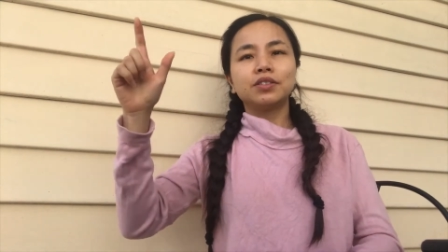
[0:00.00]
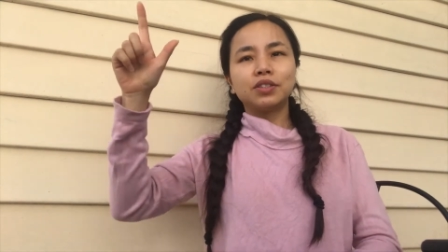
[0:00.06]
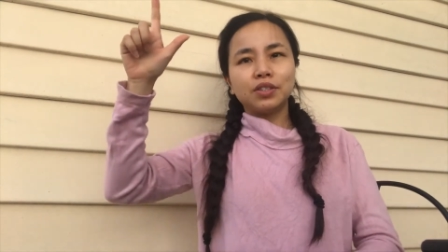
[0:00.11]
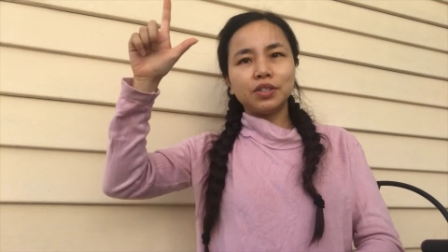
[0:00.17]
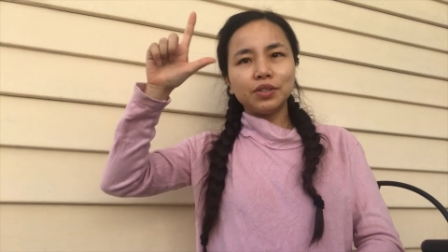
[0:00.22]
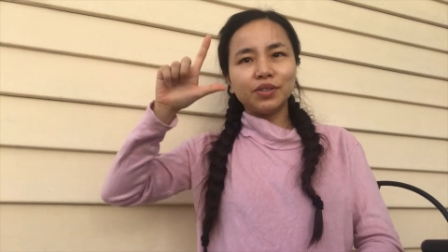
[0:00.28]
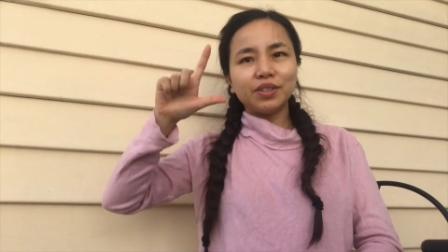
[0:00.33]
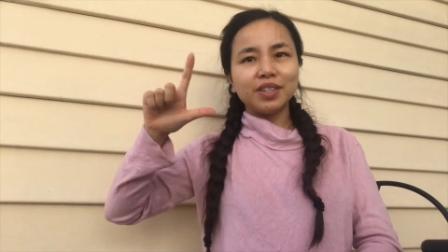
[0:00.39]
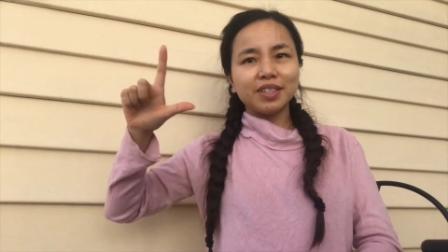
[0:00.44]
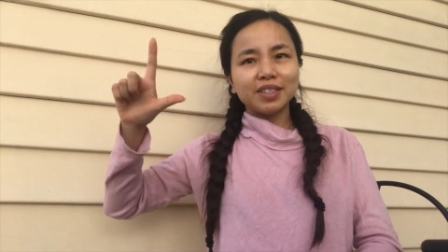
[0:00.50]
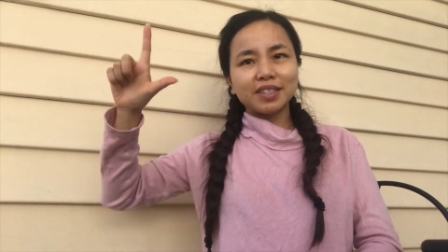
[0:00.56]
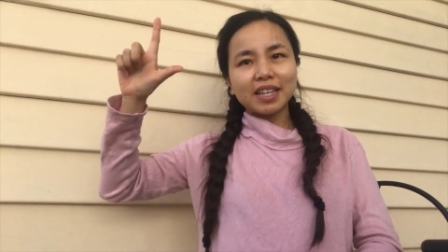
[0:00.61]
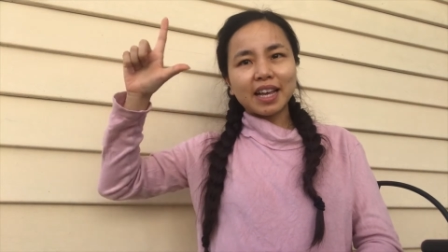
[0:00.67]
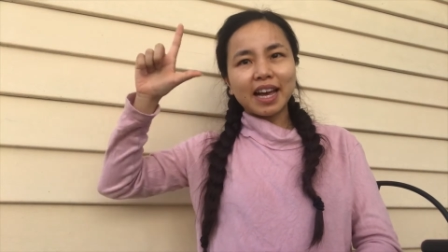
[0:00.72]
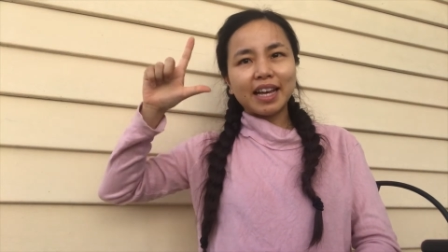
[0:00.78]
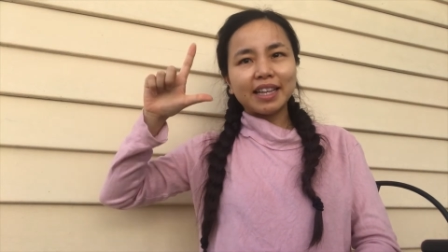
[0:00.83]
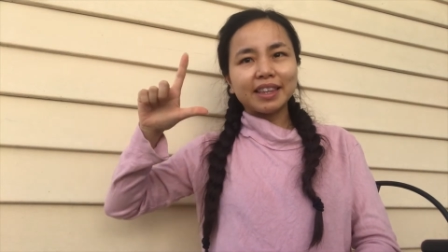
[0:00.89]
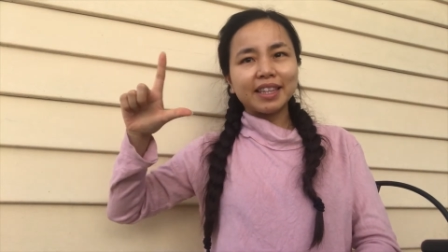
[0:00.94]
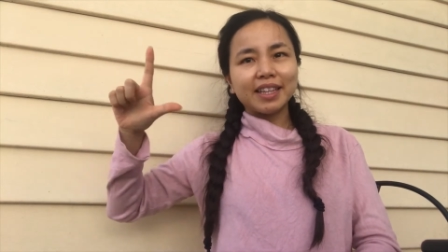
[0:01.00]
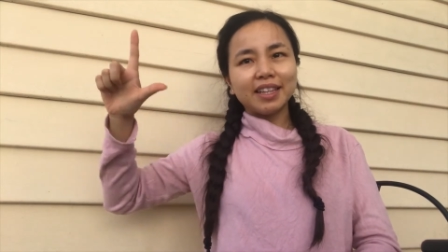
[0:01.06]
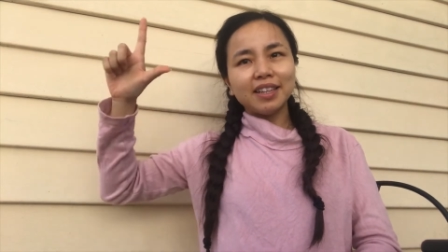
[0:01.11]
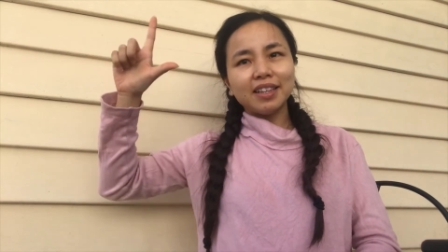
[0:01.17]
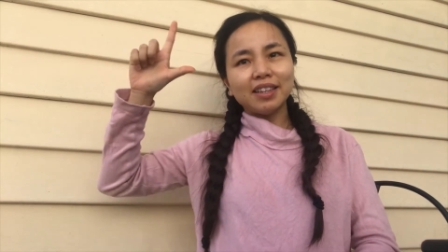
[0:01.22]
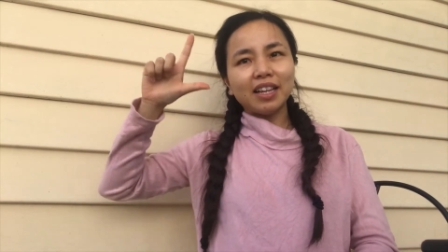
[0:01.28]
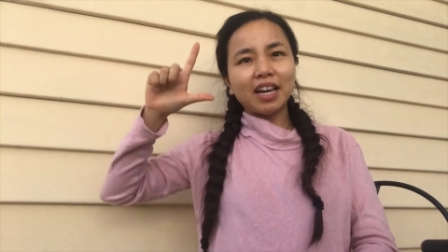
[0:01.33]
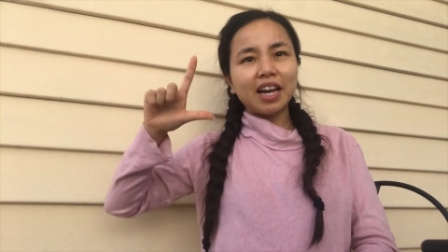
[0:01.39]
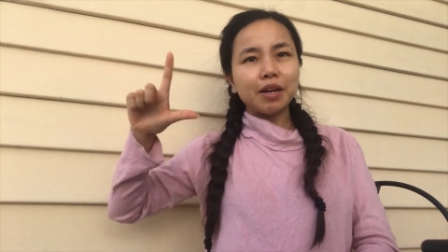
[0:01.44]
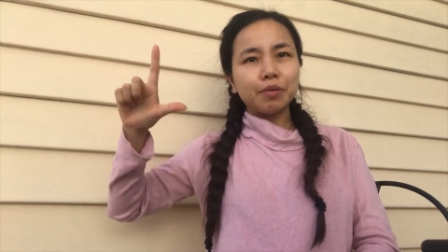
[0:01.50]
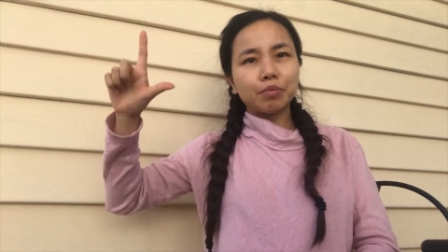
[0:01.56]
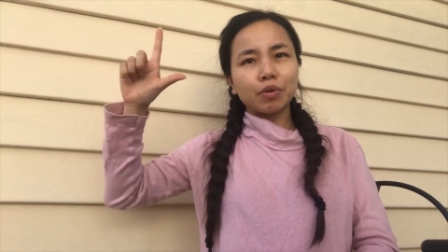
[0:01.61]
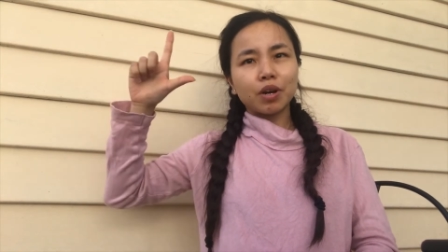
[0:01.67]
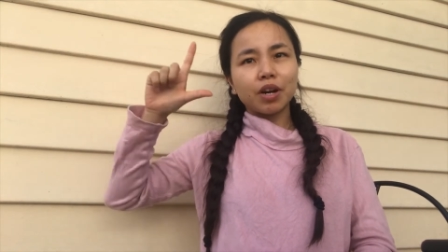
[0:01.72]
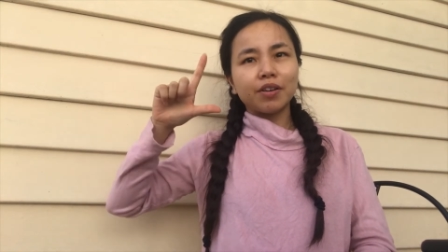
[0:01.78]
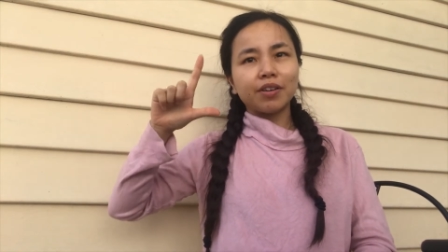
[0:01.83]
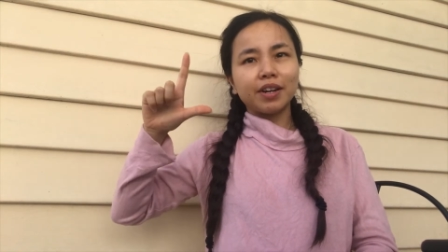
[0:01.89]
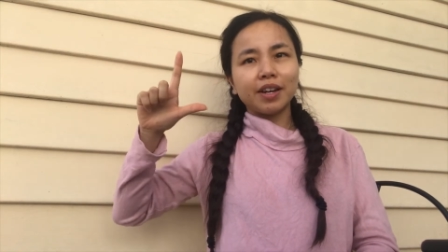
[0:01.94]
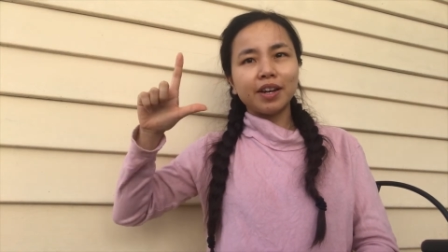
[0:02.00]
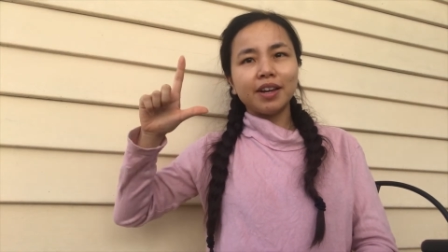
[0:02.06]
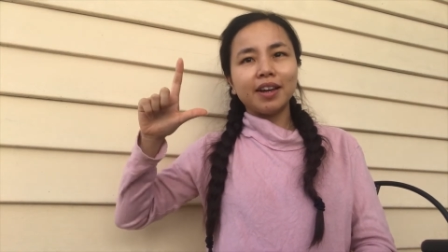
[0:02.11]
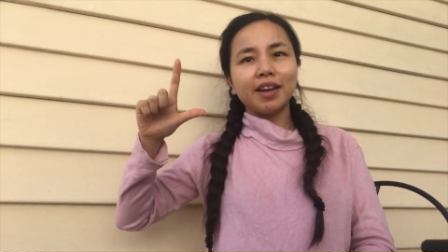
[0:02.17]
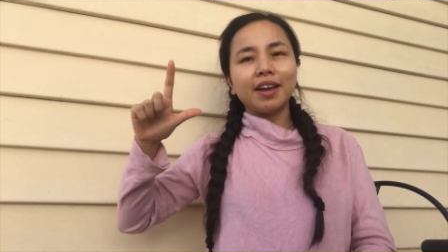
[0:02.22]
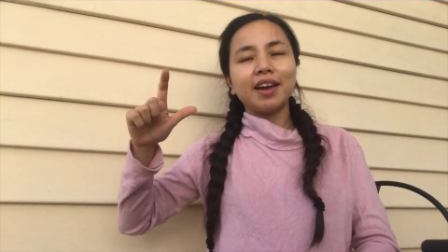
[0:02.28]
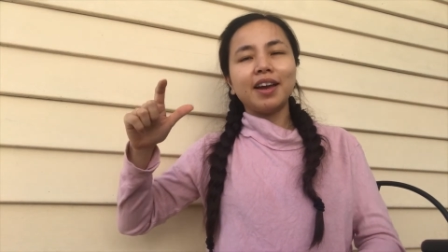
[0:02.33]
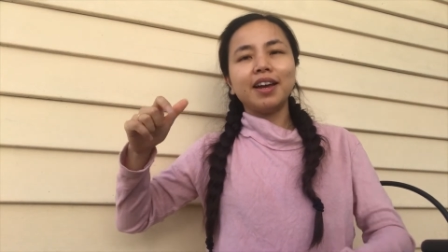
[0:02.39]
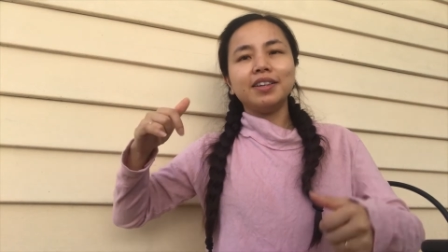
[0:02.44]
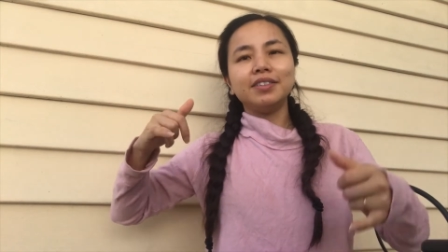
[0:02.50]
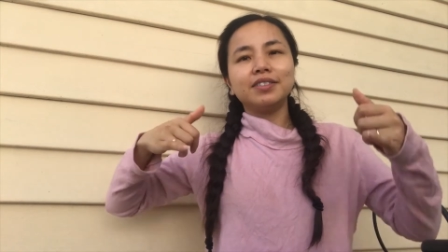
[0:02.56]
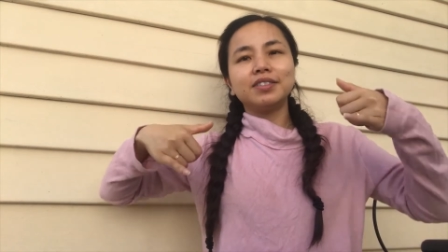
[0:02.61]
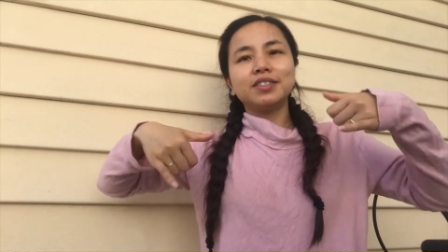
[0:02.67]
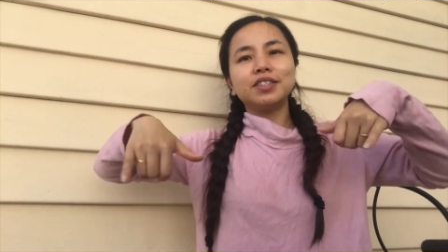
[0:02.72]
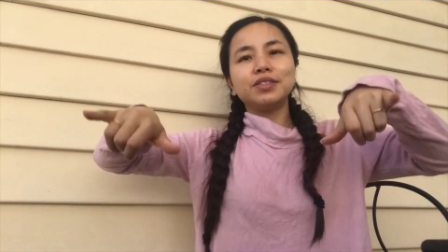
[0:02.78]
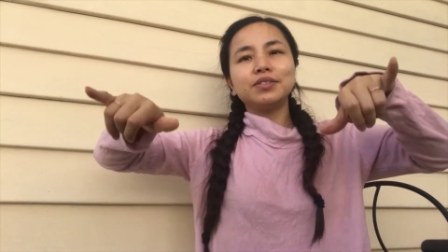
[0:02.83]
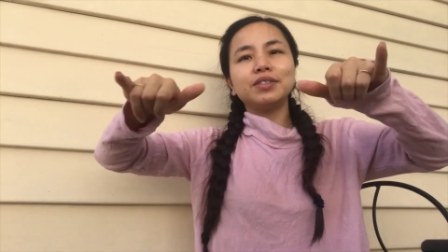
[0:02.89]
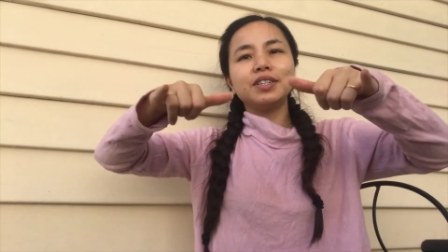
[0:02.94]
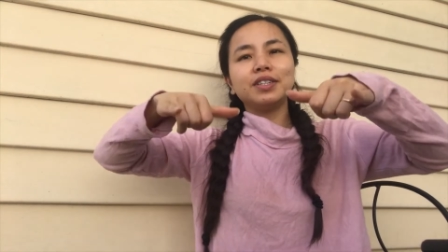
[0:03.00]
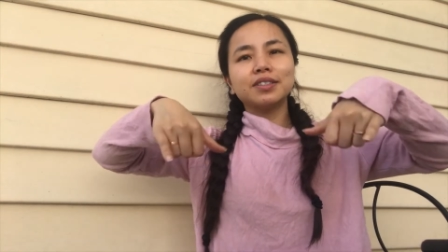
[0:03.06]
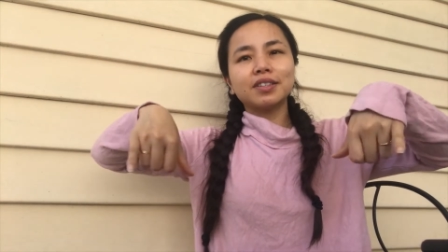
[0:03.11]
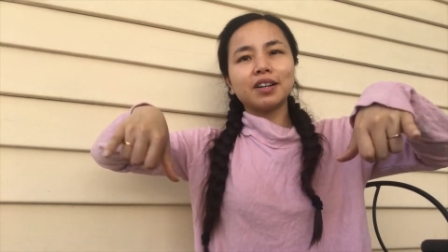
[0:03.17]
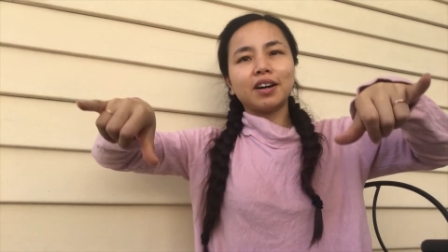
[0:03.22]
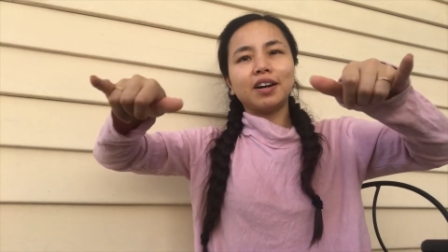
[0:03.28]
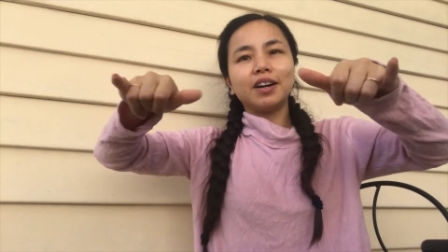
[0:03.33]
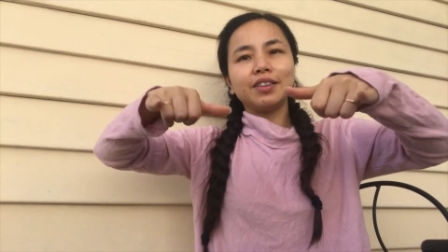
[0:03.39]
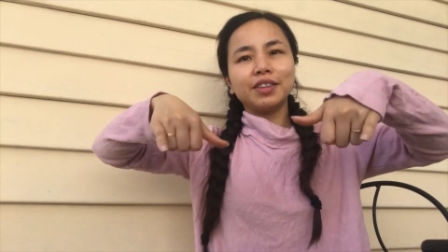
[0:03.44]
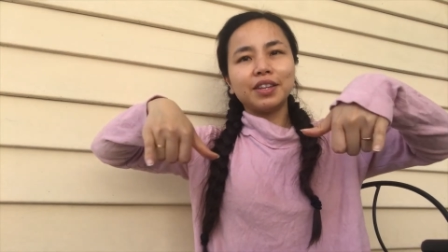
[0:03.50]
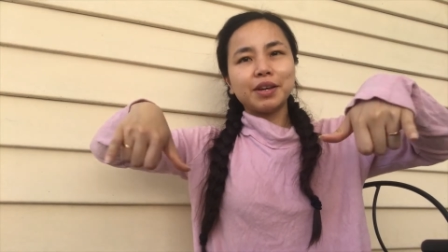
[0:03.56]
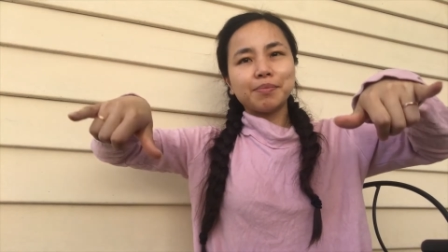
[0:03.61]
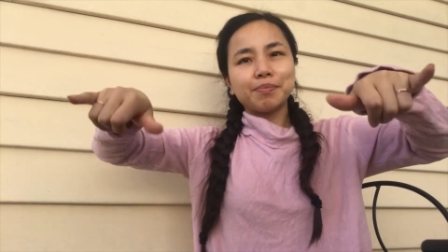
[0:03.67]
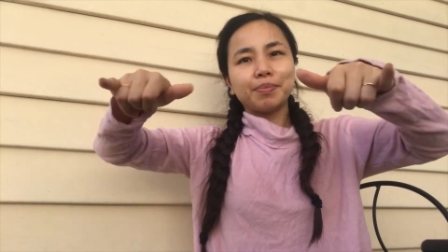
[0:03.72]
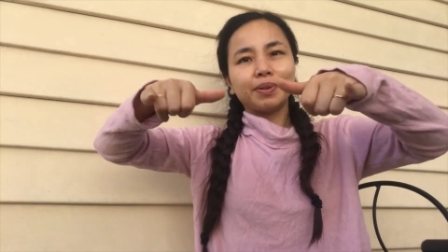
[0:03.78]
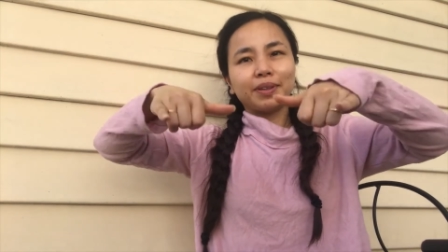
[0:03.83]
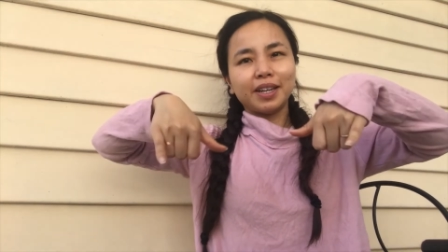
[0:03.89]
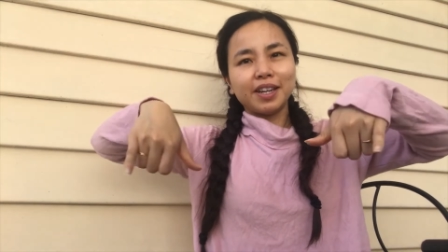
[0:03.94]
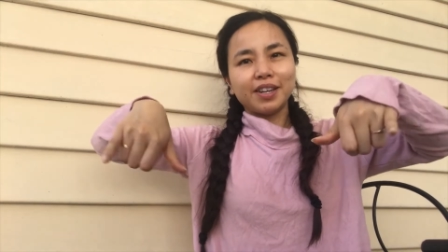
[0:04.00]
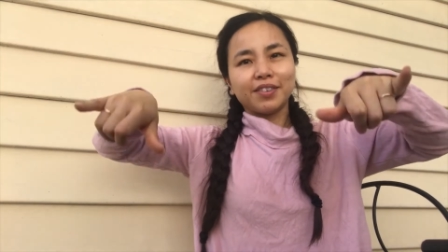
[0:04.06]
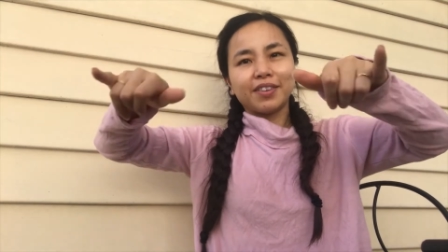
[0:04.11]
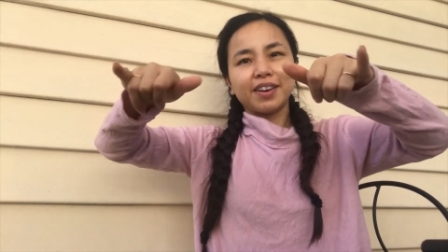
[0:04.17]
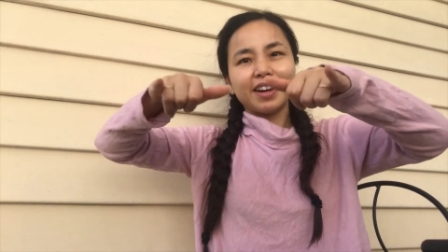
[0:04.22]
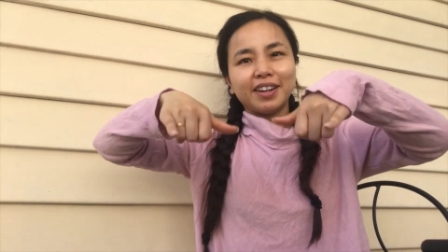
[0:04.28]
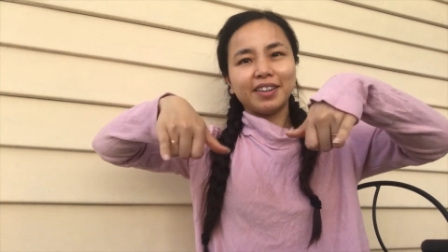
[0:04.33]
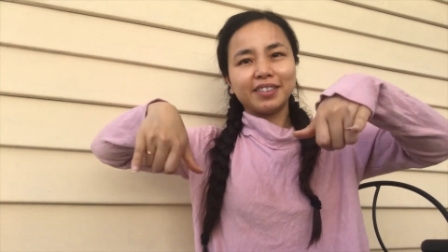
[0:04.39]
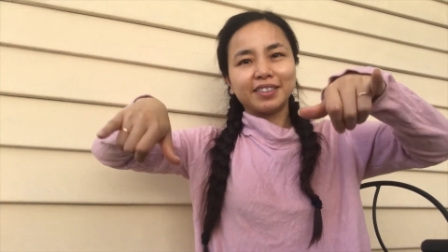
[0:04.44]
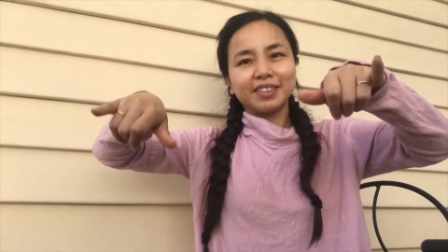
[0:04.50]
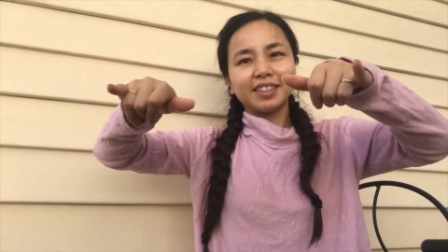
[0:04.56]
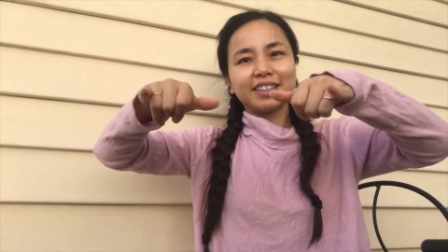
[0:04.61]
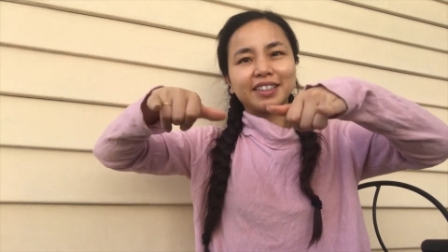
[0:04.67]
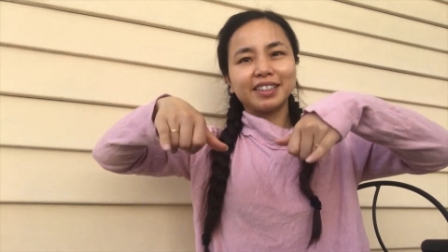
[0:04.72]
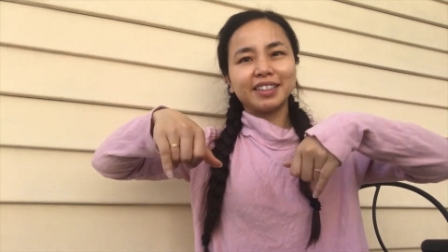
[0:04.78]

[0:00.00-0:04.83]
Students at the library and students on the playground.